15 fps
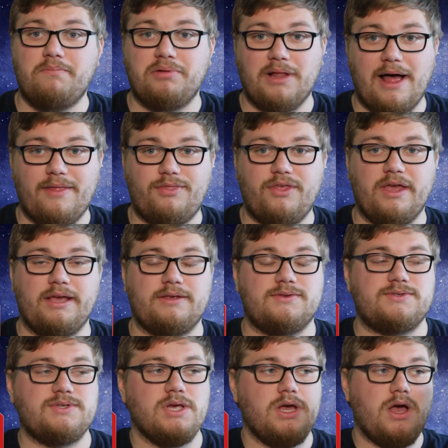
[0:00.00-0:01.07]
plot
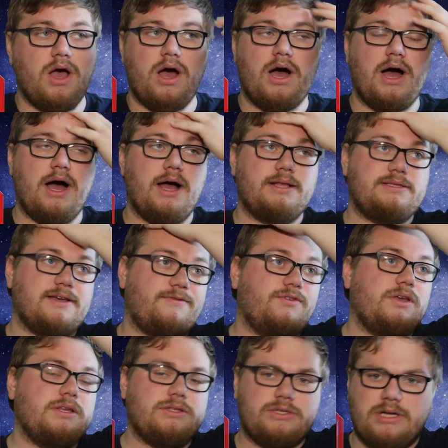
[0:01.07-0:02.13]
things,
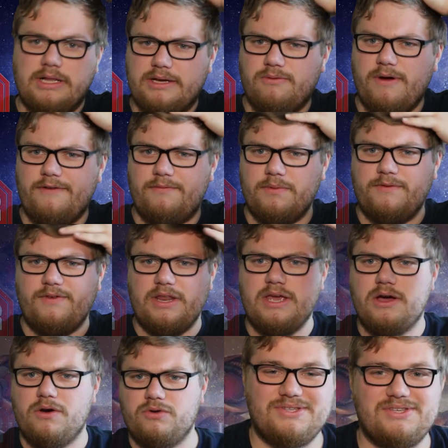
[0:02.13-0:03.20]
definitely click away from the
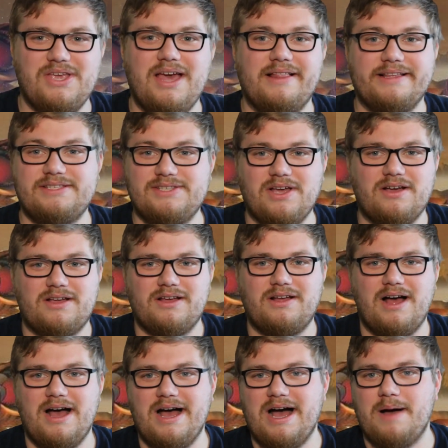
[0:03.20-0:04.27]
video. So yeah, let's talk
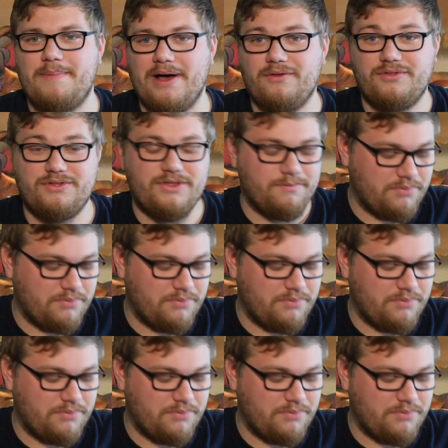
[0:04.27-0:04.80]
about the